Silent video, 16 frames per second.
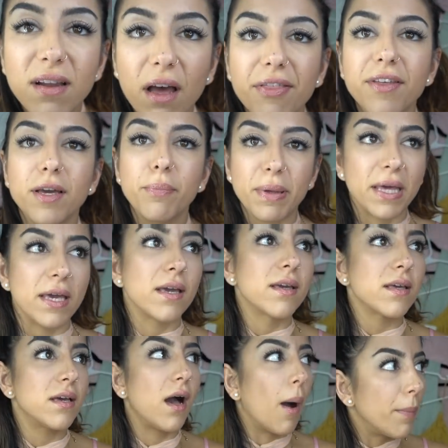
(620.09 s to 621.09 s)
nothing
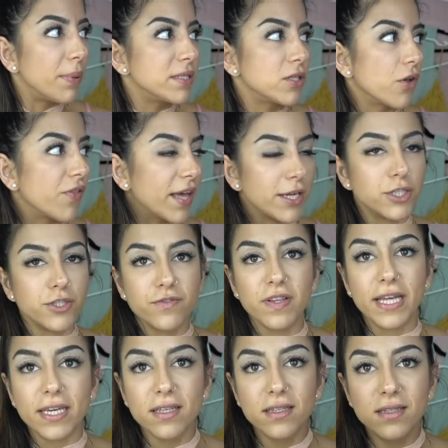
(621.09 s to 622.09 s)
pink up until the age of
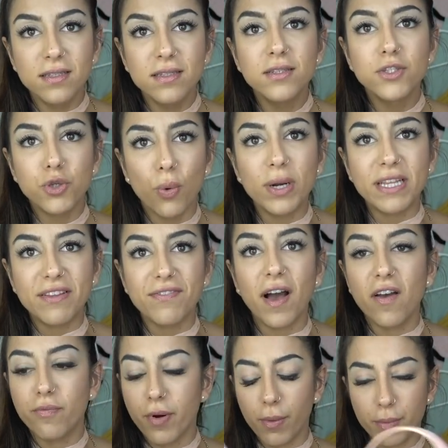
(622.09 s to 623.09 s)
like
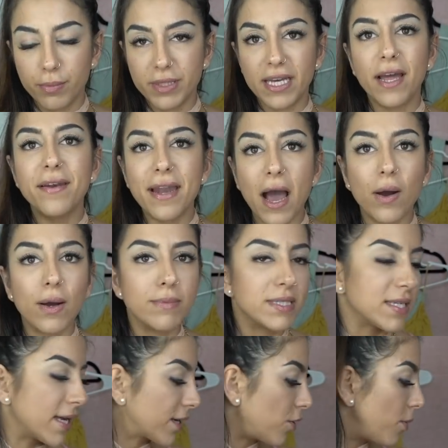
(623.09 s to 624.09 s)
25 probably. And now I'm a
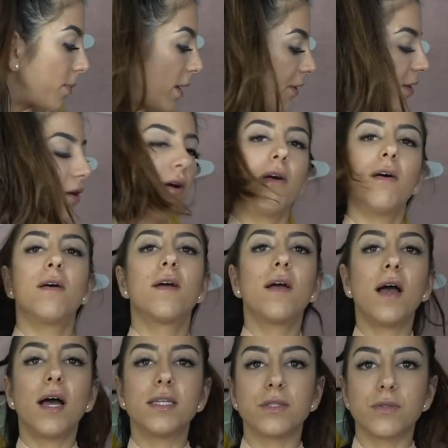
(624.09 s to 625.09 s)
psycho about it,
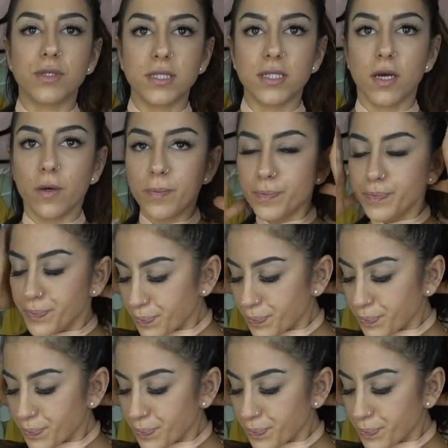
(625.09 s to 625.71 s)
as you can tell.